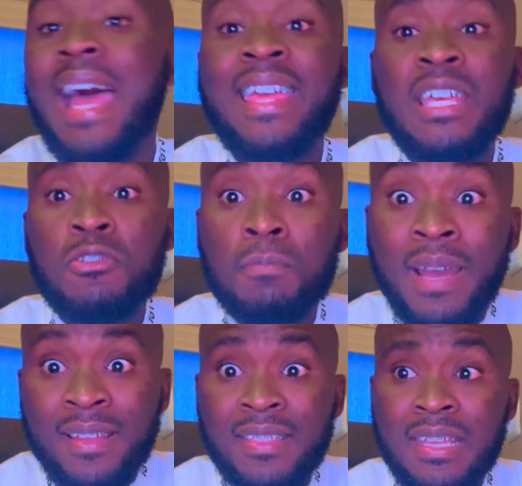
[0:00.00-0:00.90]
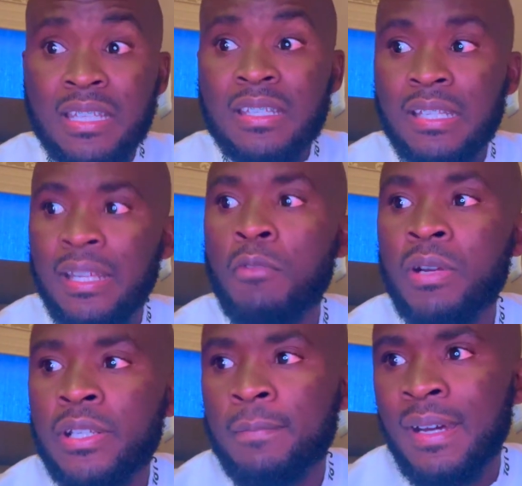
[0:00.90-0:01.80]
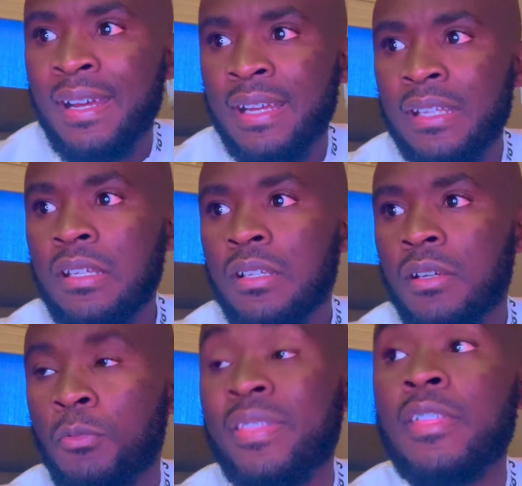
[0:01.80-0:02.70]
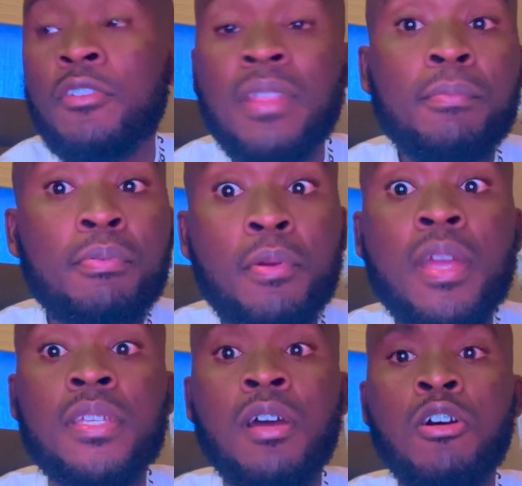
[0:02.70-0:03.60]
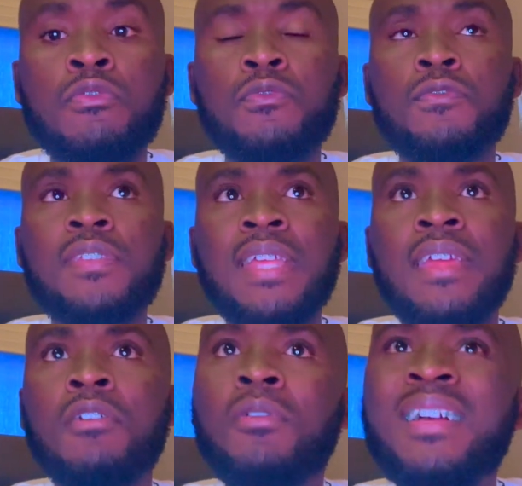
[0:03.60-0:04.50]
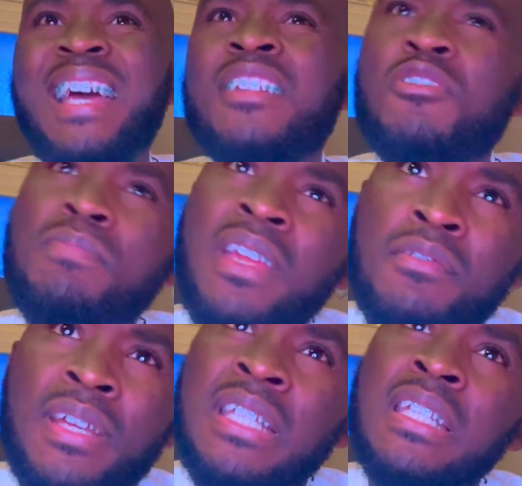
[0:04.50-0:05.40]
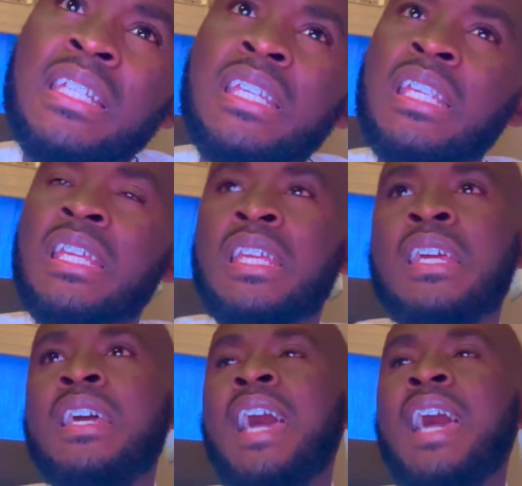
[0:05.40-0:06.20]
get to buy things I want to buy without the pressure of saying, oh, I need to pay rent, I